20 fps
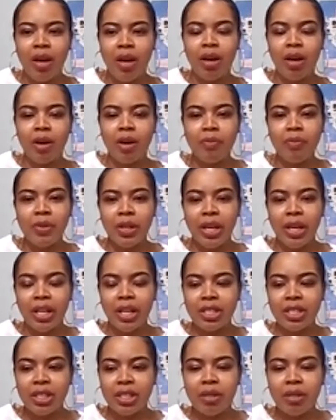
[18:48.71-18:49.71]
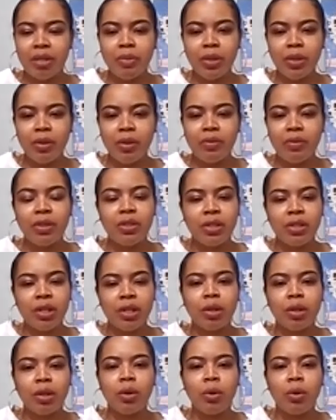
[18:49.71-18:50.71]
They're actually in the middle of their
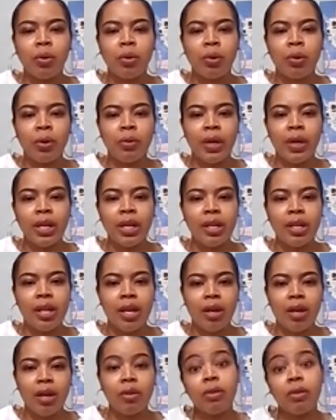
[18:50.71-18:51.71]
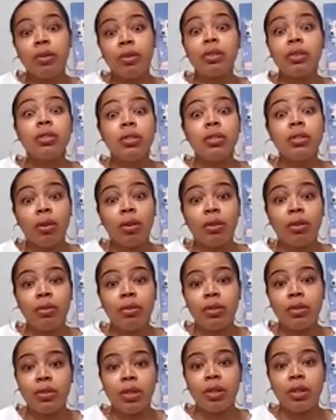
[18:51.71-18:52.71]
second cohort right now, or the start of
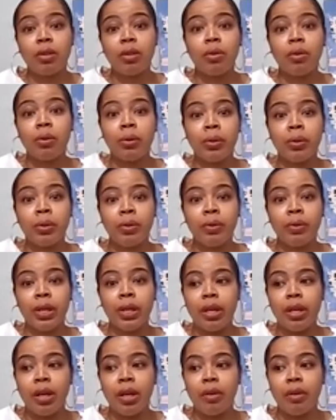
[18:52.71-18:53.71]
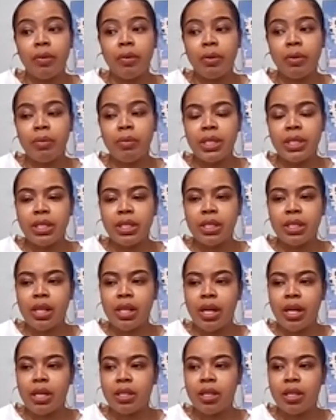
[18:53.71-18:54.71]
their second cohort right now with their business
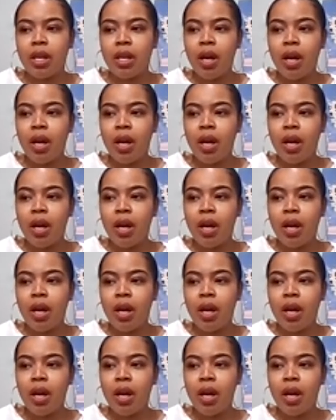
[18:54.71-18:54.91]
class.